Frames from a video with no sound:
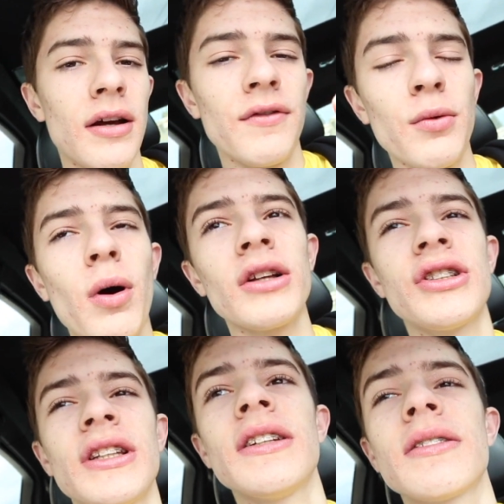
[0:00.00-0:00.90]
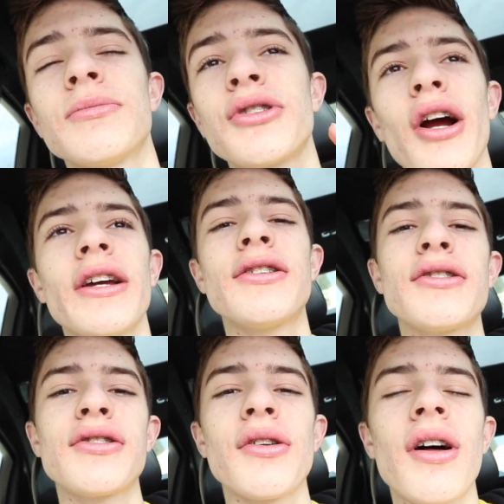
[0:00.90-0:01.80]
if you're watching this, I'm sorry it
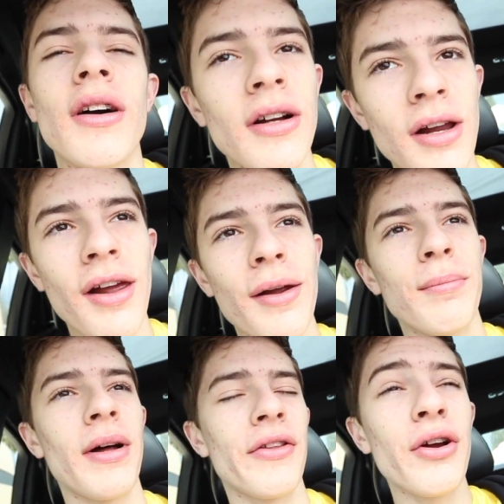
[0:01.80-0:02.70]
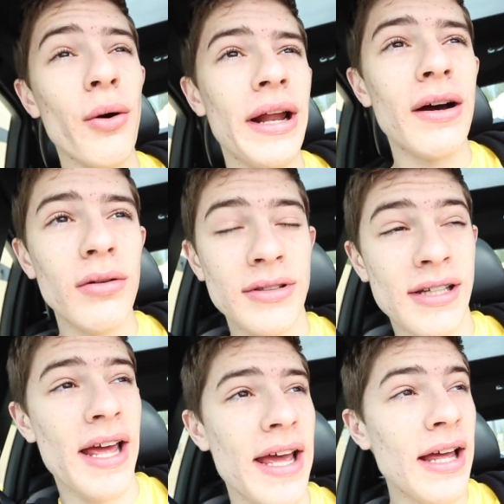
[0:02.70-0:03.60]
took so long, but they're going out
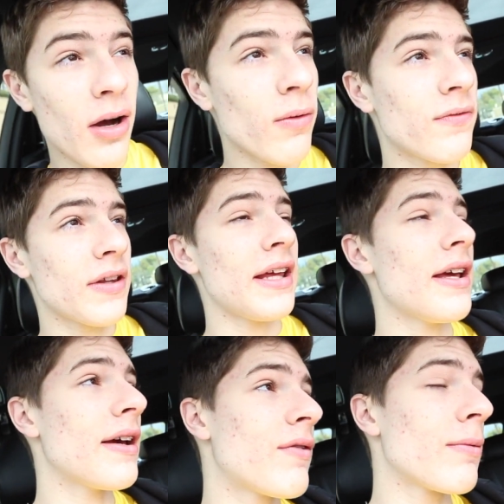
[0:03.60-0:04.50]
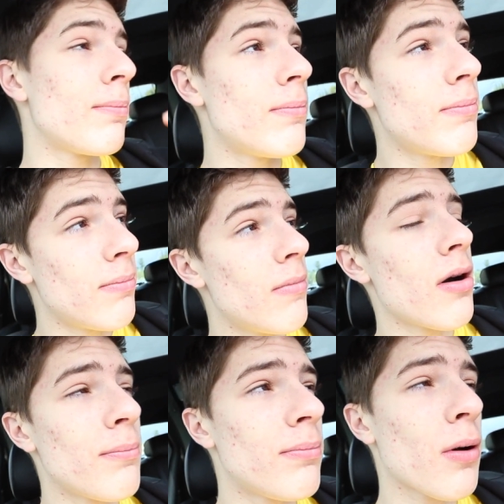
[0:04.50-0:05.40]
today, hopefully if the
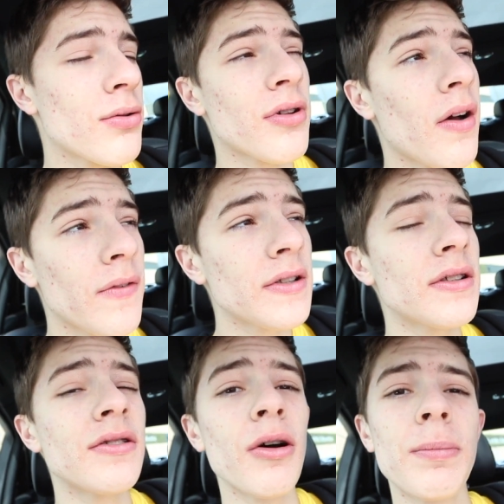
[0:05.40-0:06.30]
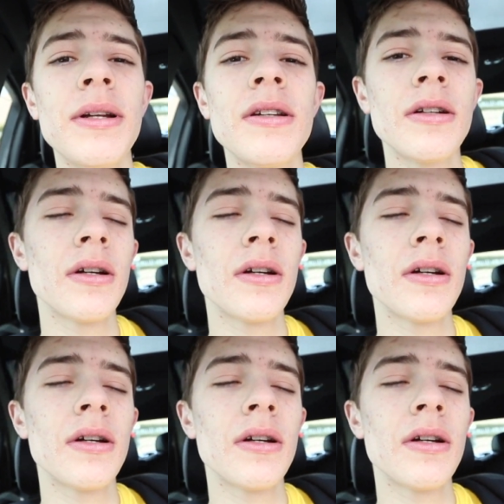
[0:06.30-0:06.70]
post office is open.